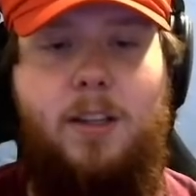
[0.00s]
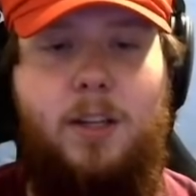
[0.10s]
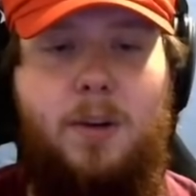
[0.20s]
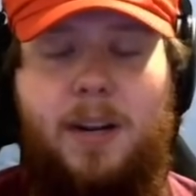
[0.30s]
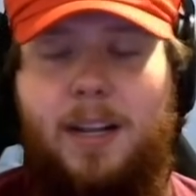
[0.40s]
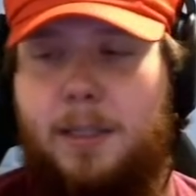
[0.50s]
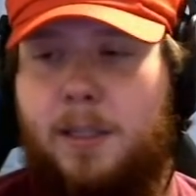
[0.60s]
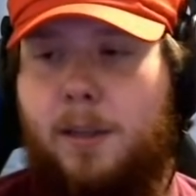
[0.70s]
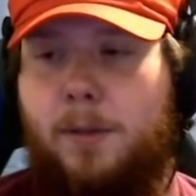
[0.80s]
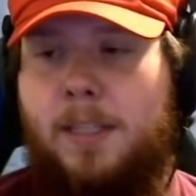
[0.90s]
You know what? I
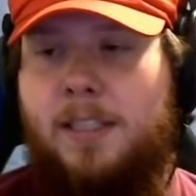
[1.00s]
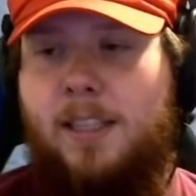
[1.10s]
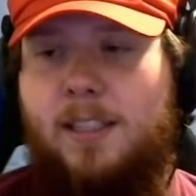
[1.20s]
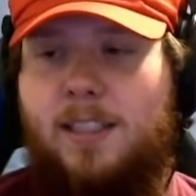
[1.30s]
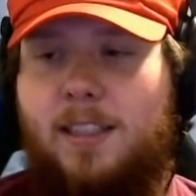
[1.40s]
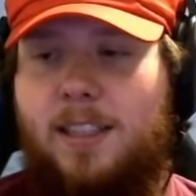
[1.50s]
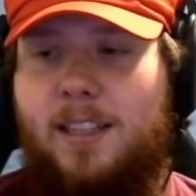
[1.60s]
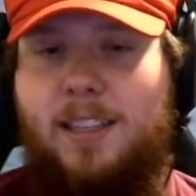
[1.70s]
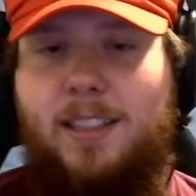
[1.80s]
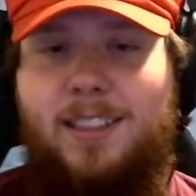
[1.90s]
should have 360'd
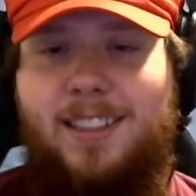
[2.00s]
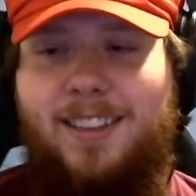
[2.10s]
the